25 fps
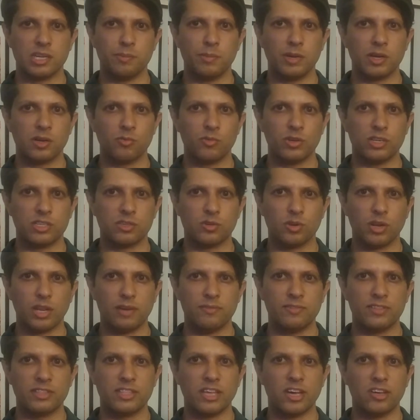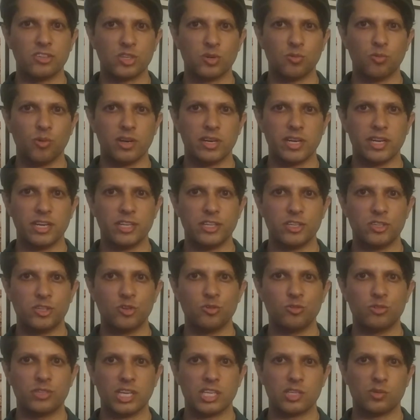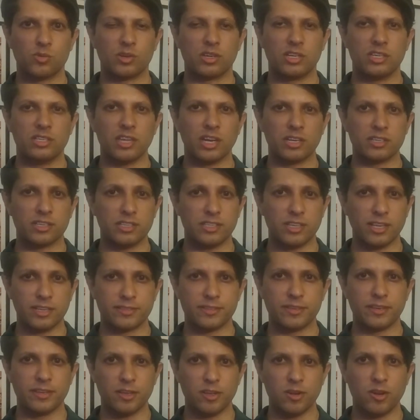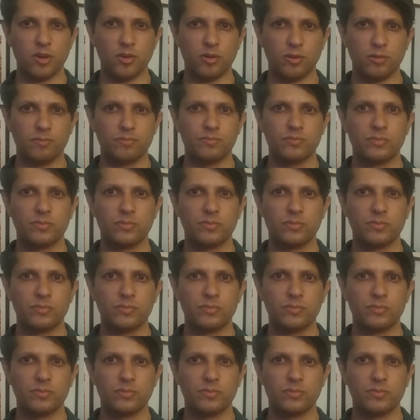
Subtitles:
among which 11,182 tests were conducted yesterday alone.